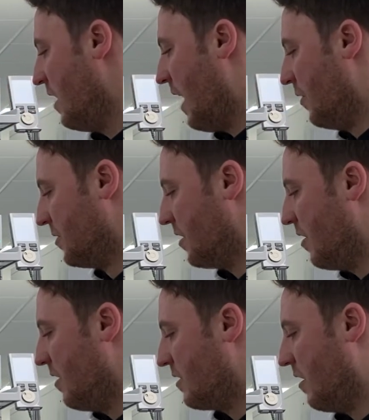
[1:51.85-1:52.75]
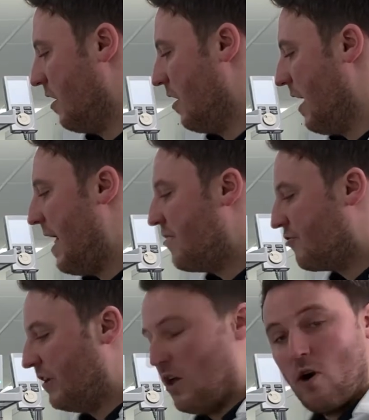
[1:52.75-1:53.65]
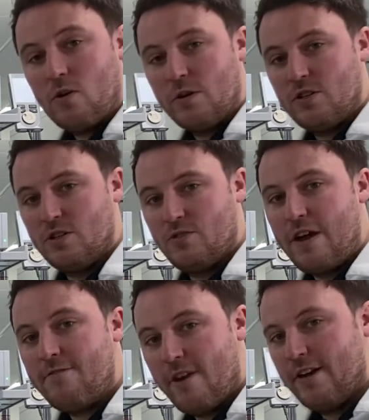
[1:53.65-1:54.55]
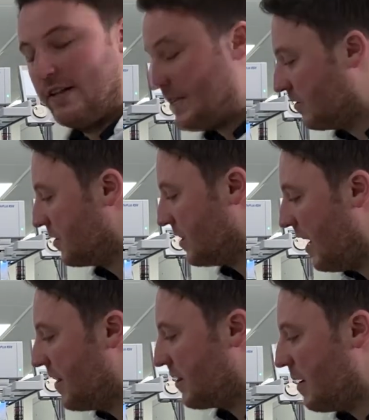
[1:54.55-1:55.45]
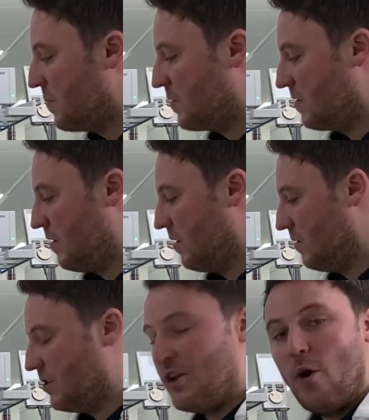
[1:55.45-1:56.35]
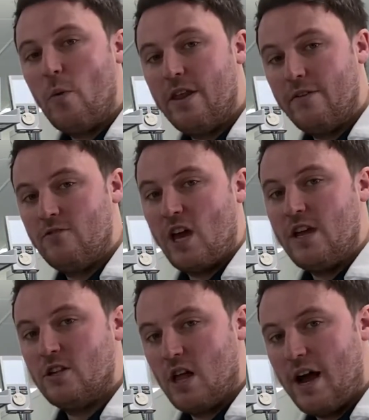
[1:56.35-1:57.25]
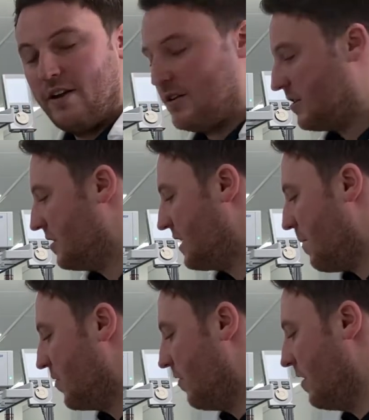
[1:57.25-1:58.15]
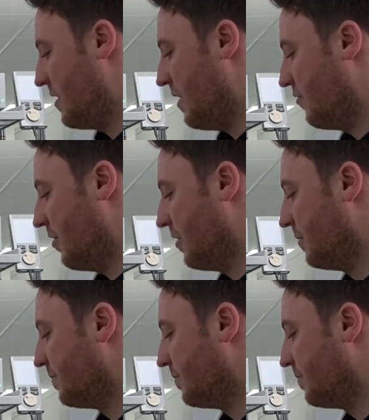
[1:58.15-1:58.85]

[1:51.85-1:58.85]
And also there's an entry log which is great for analytical science labs to note when they've changed liners and septa, etc.